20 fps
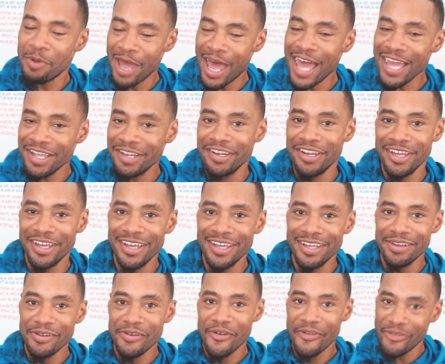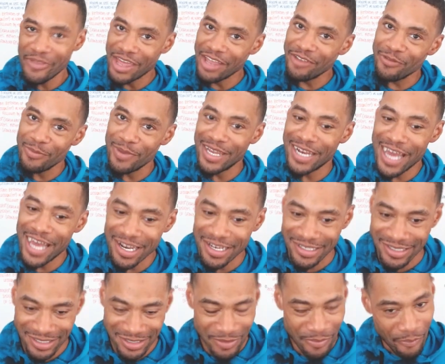I can dig it. Thanks for being
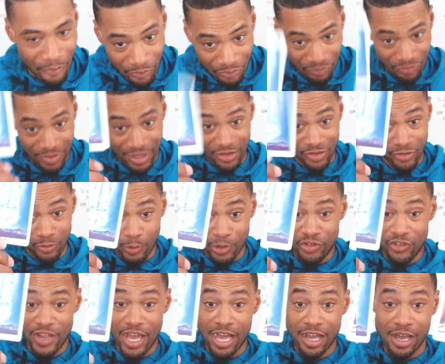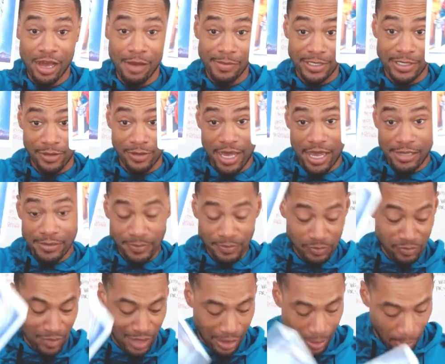honest. This is what you got coming, okay?
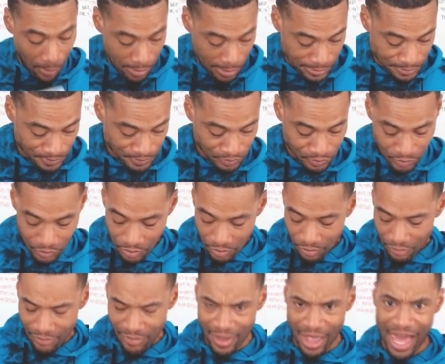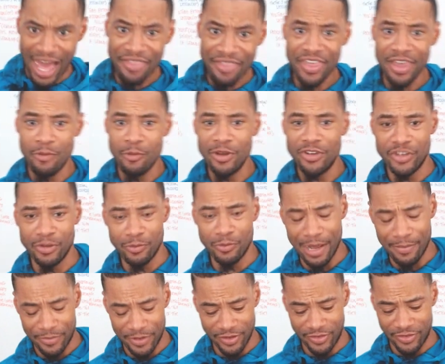I think we should
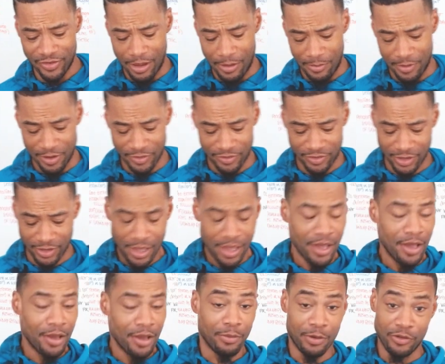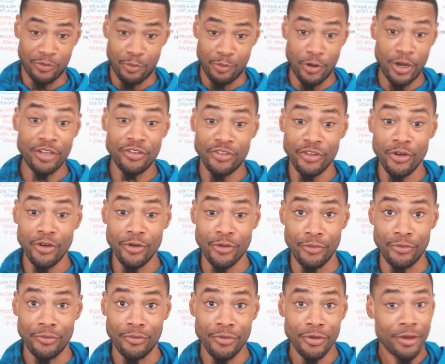wrap this up because uh, because pretty
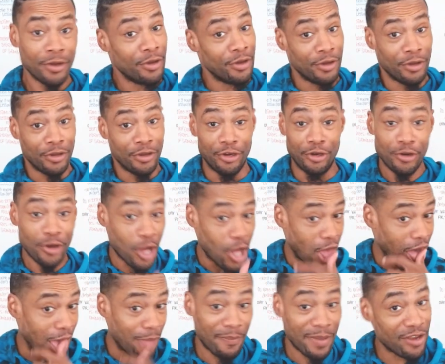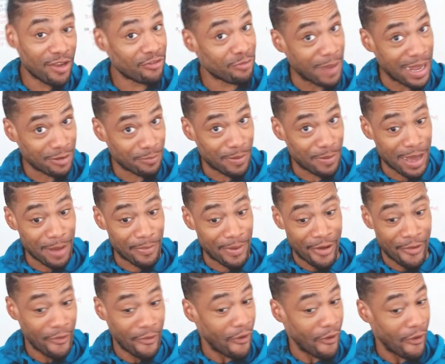soon, you know that bitch about to pop
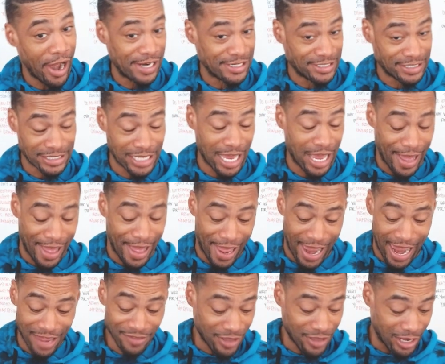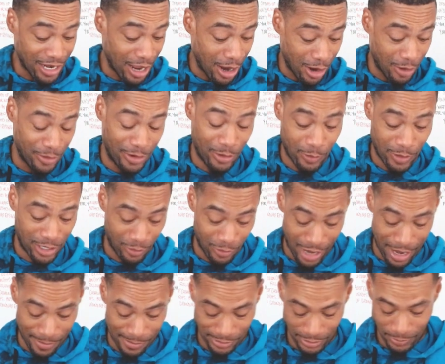out. And uh, I thought I already went and
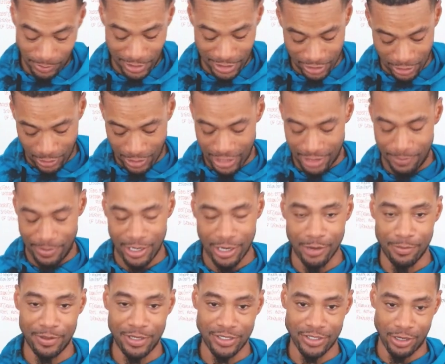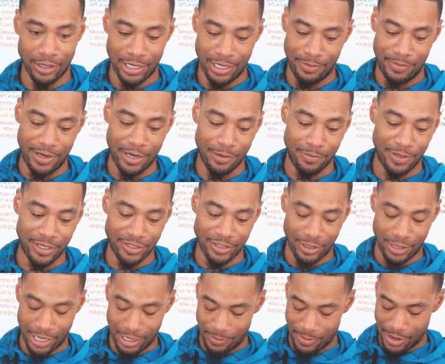grabbed. Please don't let it be her. Please don't let it be her. Please
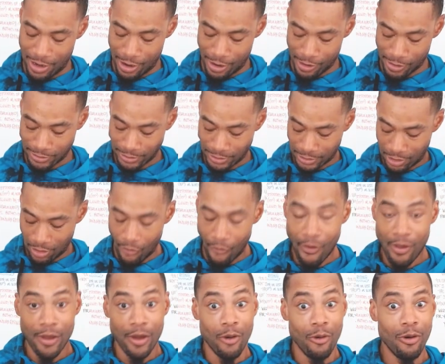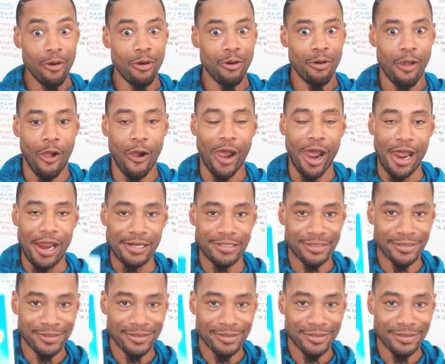don't let it be her. okay.